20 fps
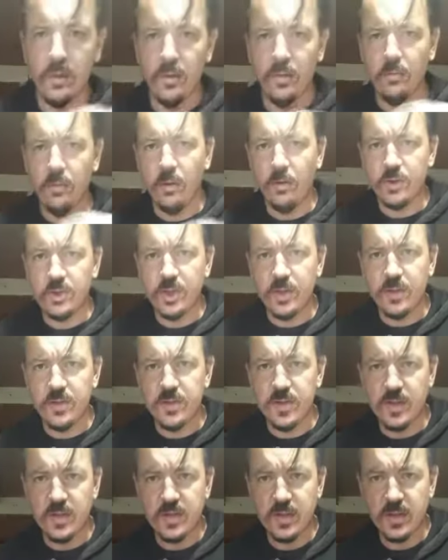Right, I'll show you
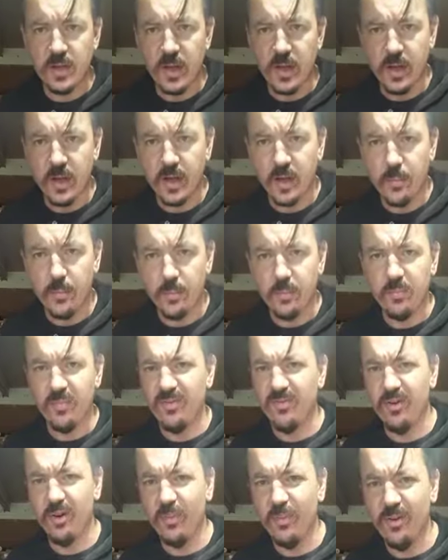this
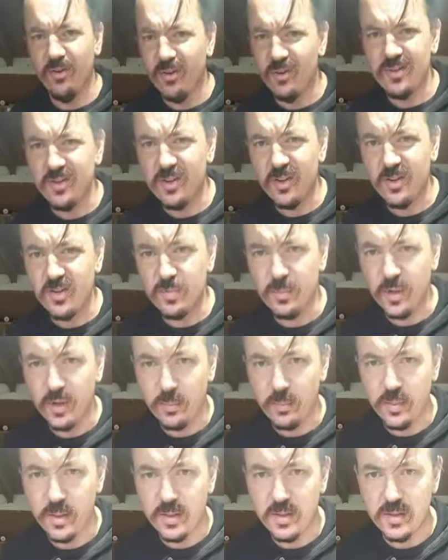before I move on to those
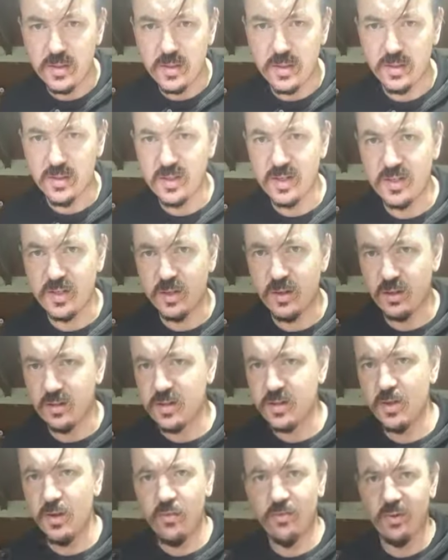pink pins, since I've got
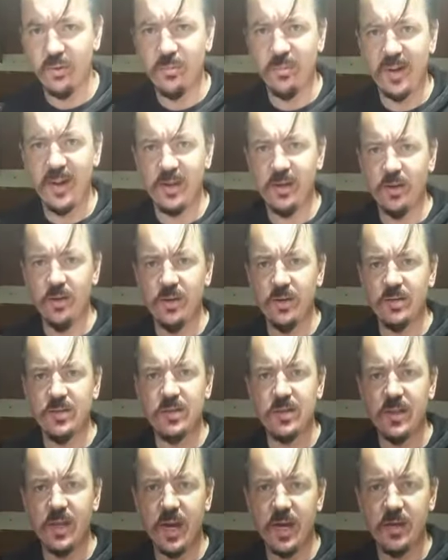silver and black loaded into the
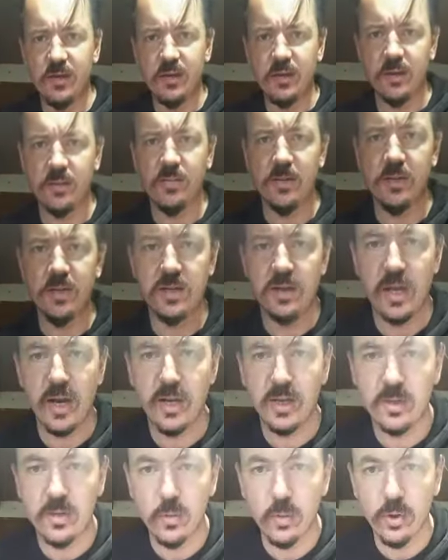gun,
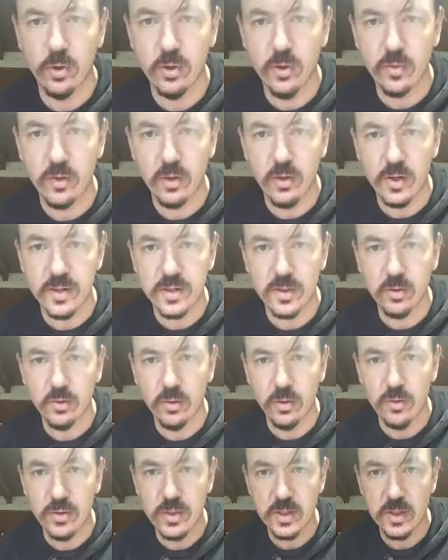starting to work on the lights and
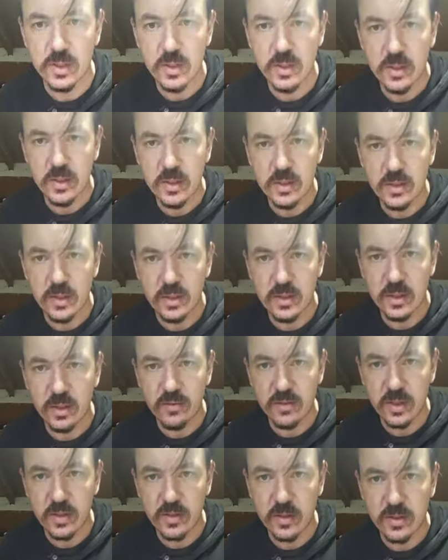grills. So you can see I've
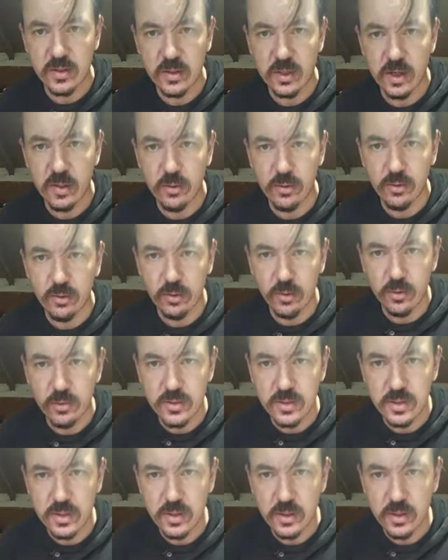done those lower
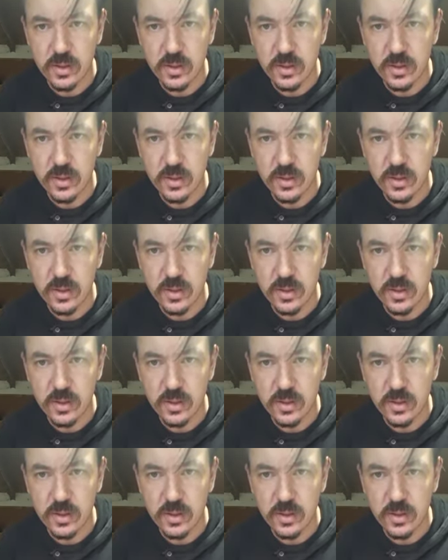grills